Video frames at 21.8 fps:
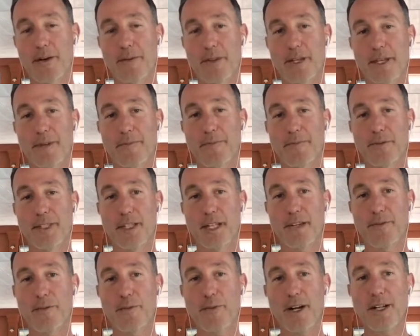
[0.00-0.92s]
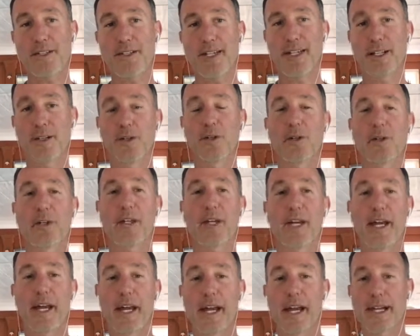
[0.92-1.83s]
And then if you want to take a look
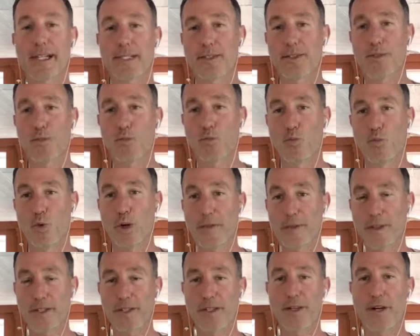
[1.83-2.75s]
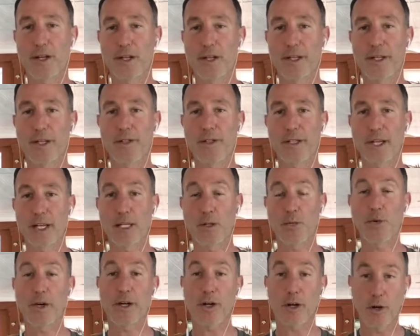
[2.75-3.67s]
at what this all is, and
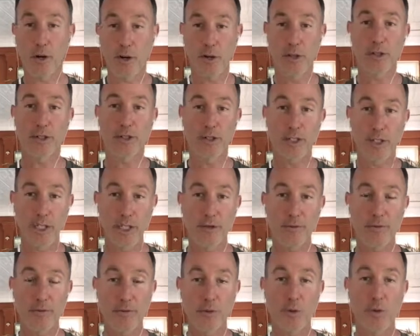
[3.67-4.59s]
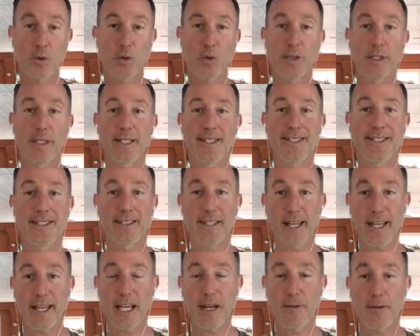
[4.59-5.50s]
you want to earn Tfuel and
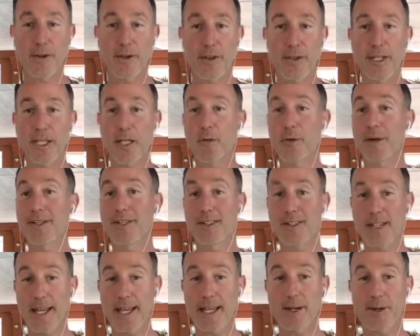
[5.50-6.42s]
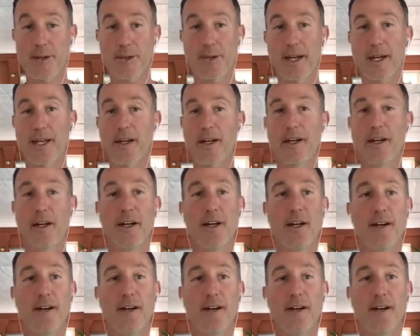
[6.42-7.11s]
stake everything, you want to stake your Theta,